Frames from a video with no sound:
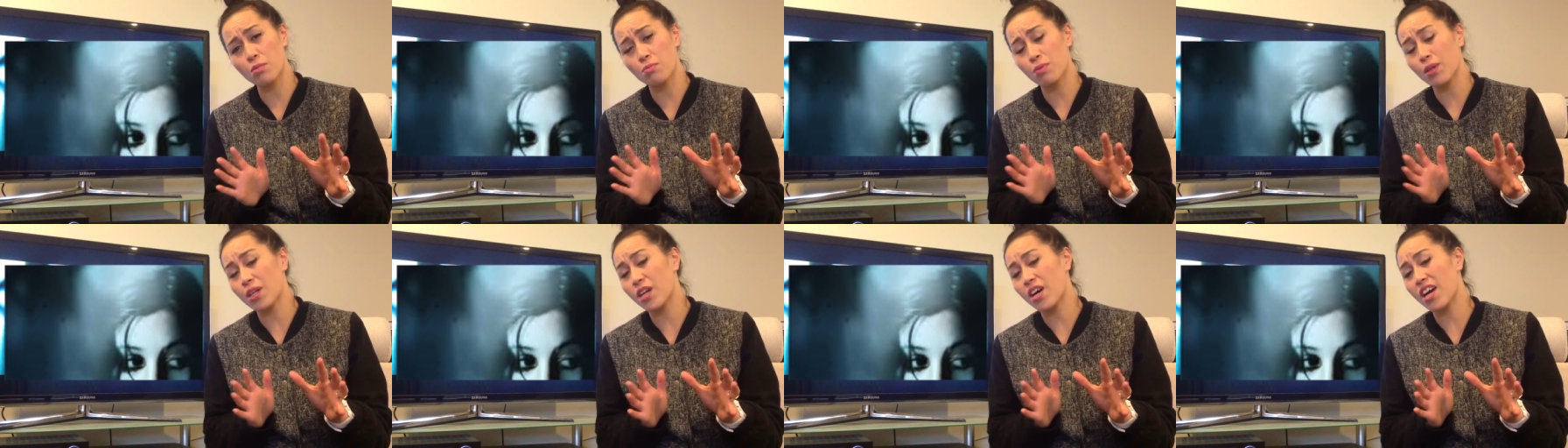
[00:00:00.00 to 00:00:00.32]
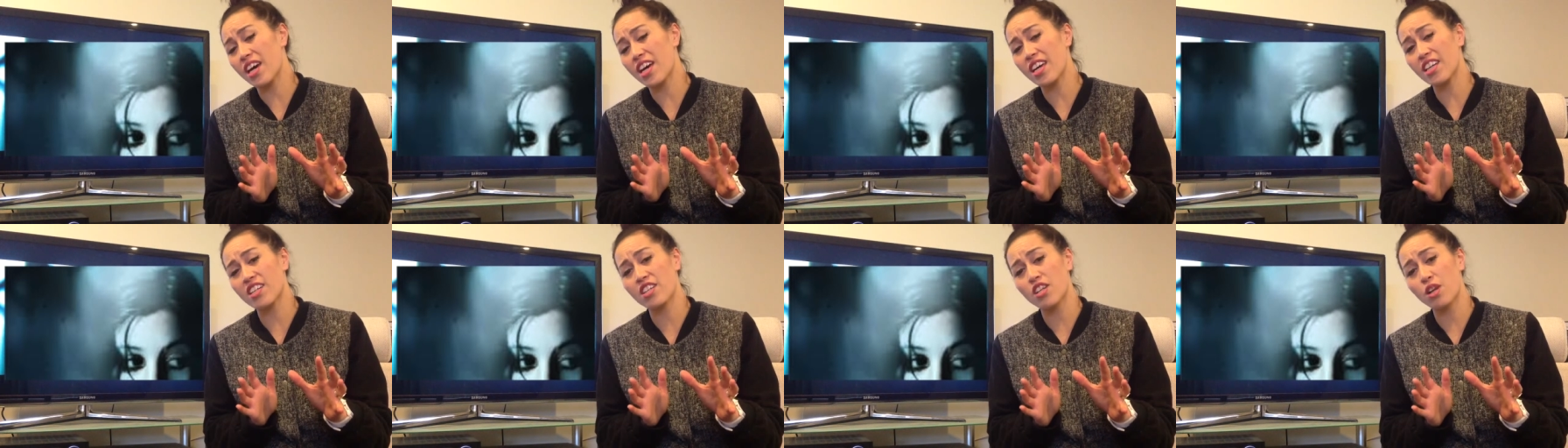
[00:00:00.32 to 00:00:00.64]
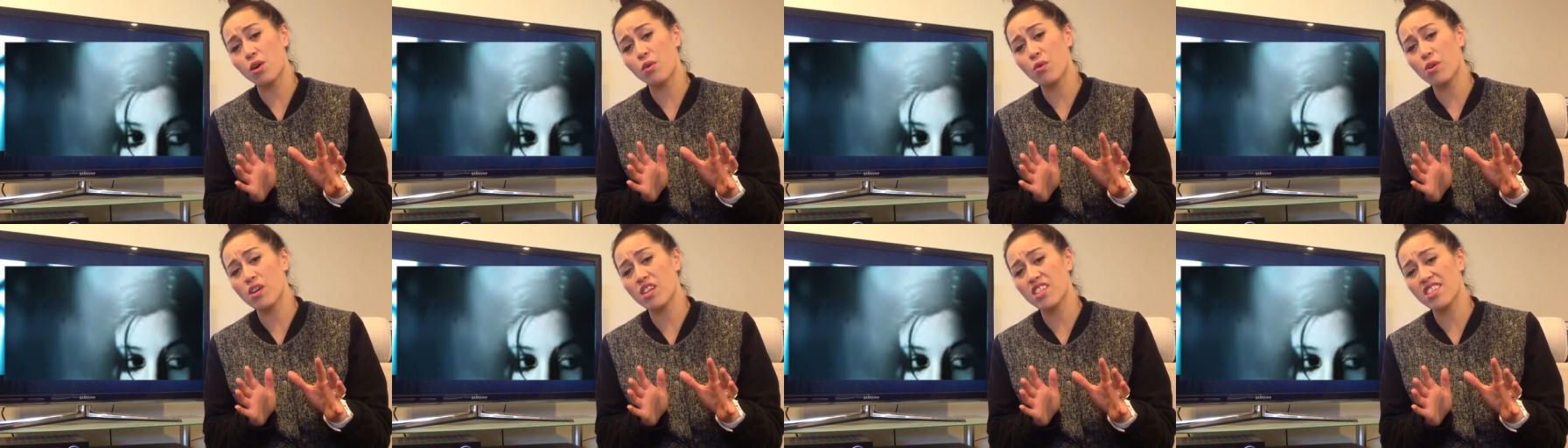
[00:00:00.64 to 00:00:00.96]
but I had
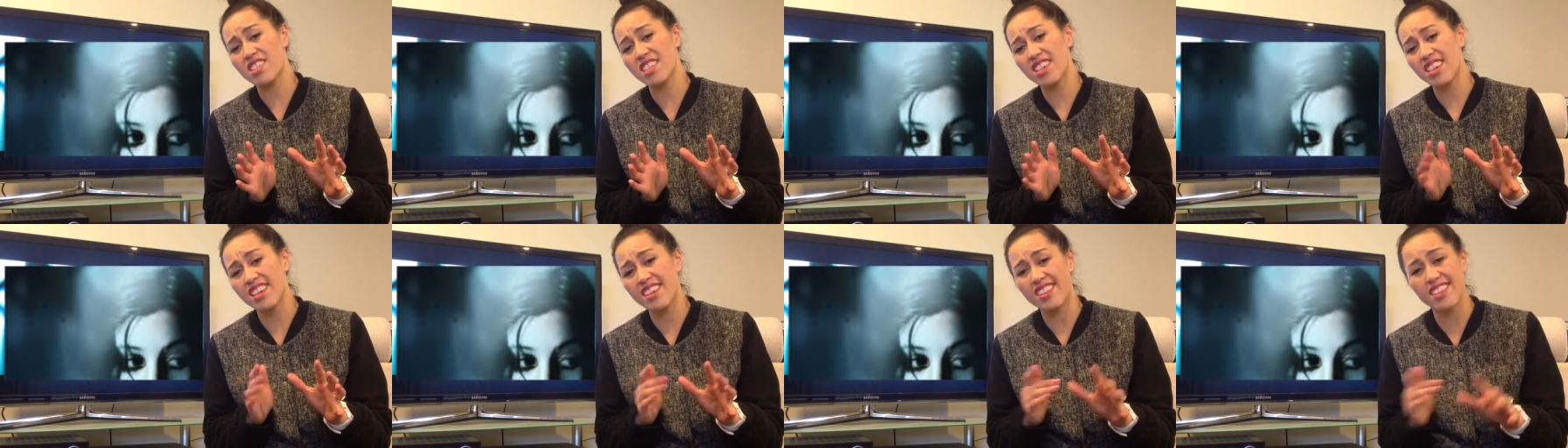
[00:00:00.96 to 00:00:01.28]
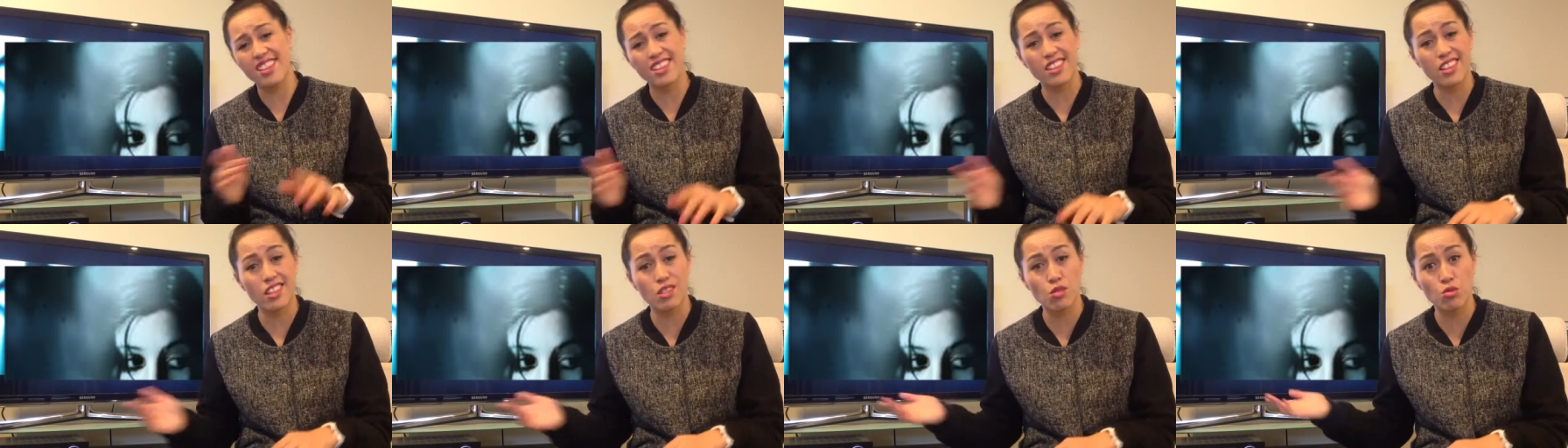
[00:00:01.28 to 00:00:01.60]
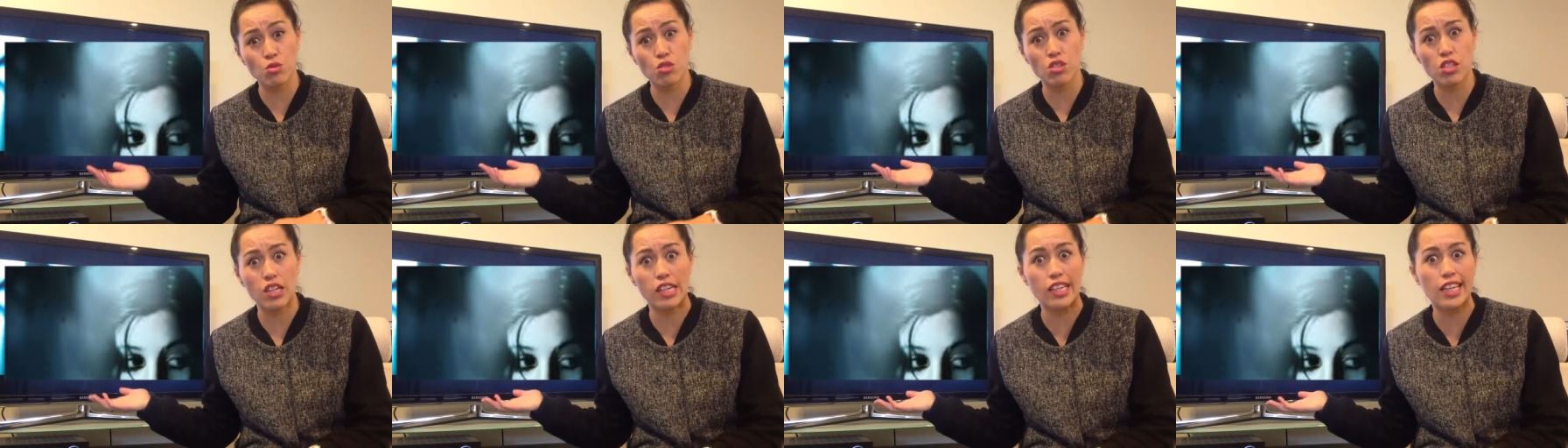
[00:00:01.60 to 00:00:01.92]
no idea that this
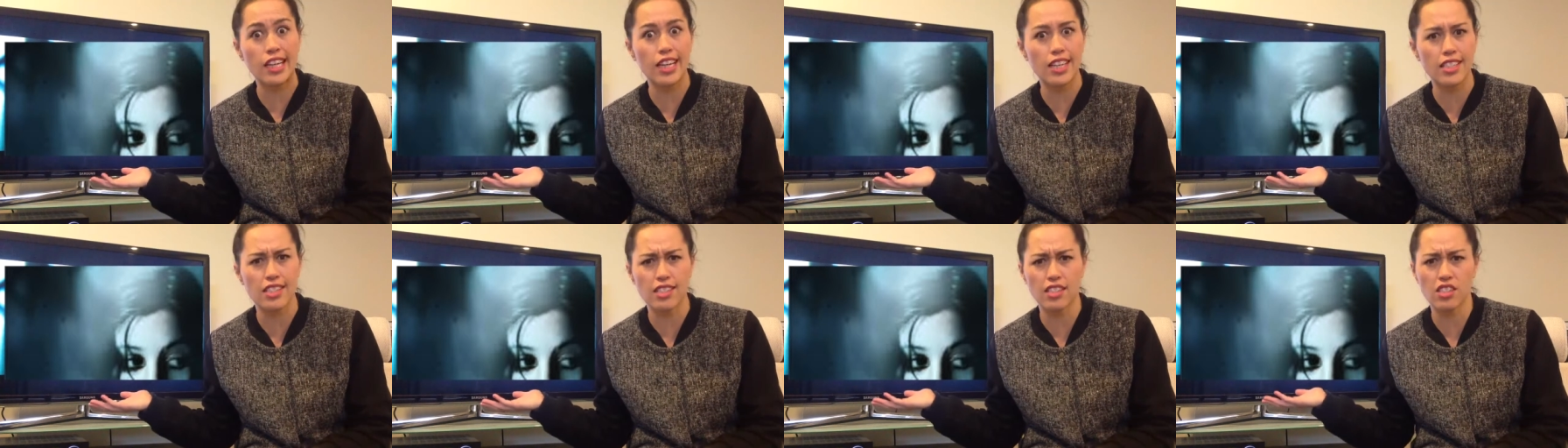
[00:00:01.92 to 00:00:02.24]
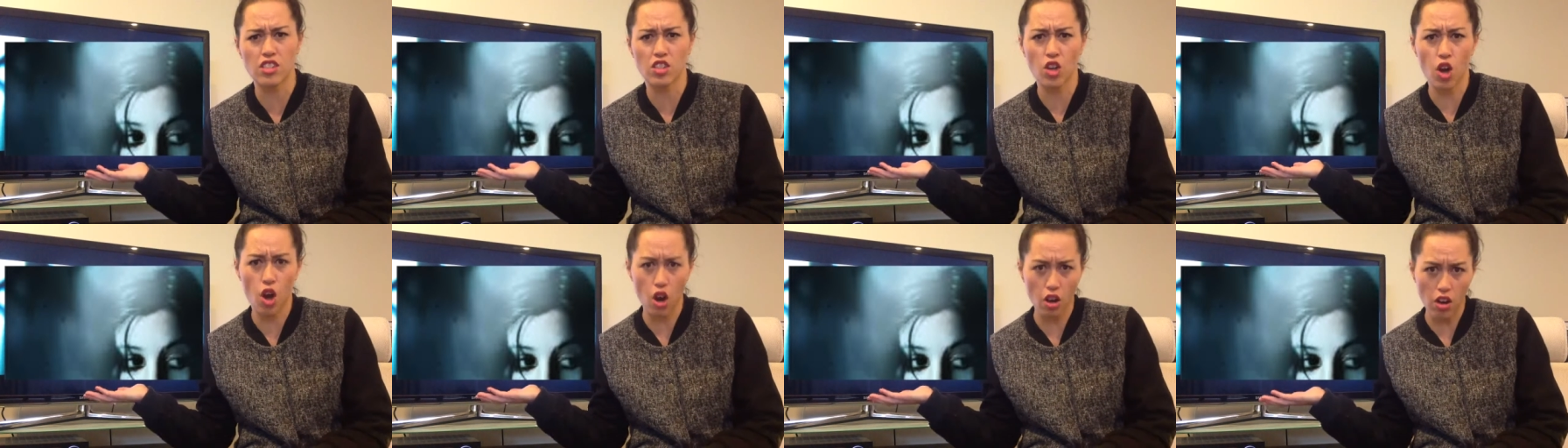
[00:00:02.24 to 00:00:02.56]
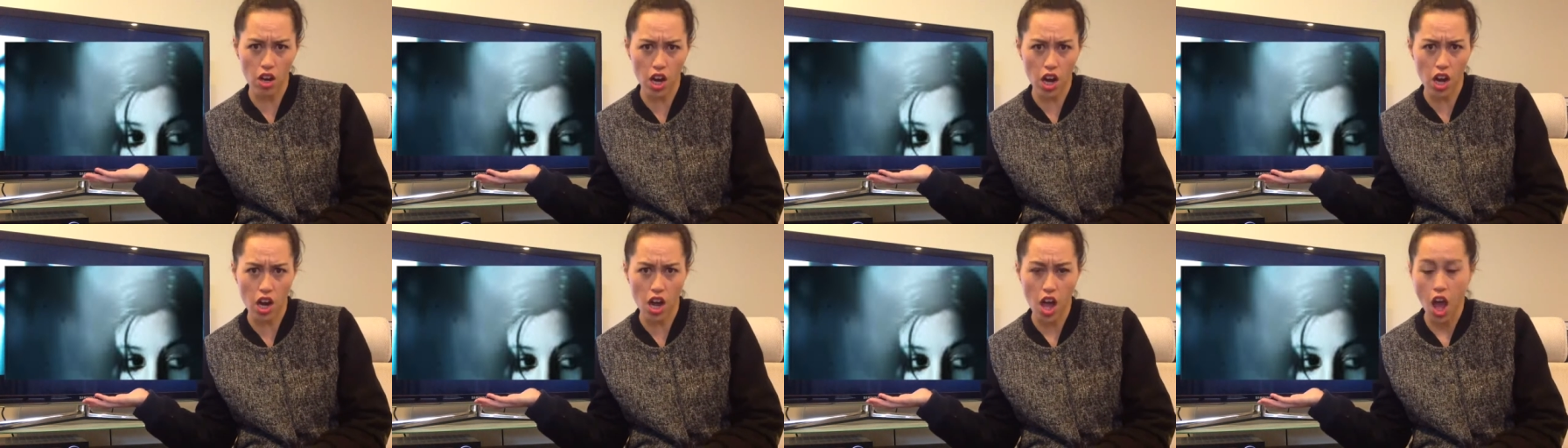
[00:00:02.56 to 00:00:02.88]
was classed as a
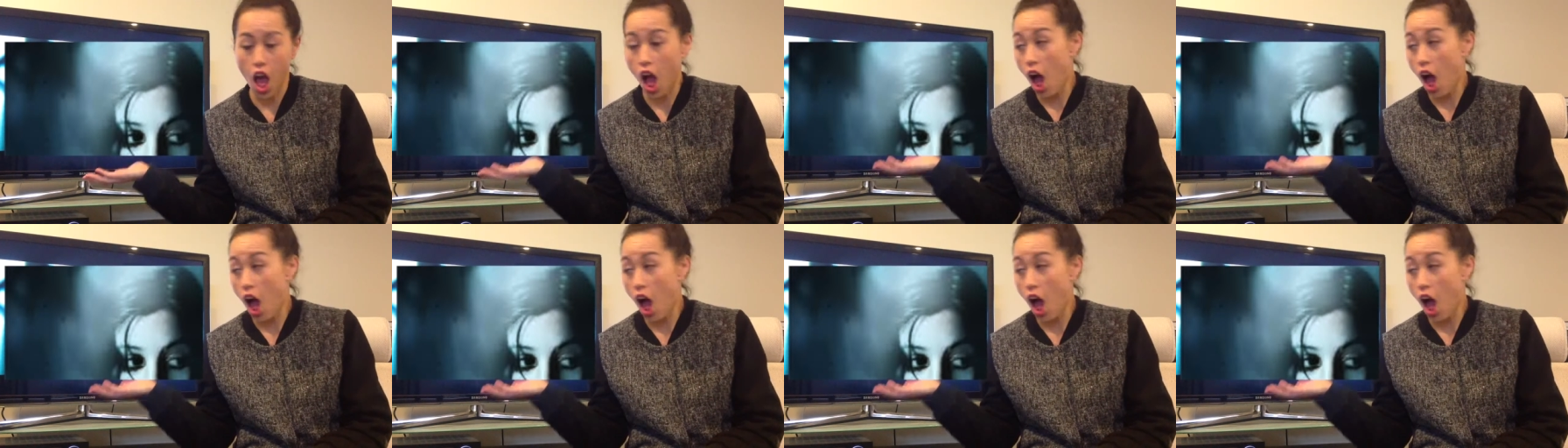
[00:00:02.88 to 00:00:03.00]
horror.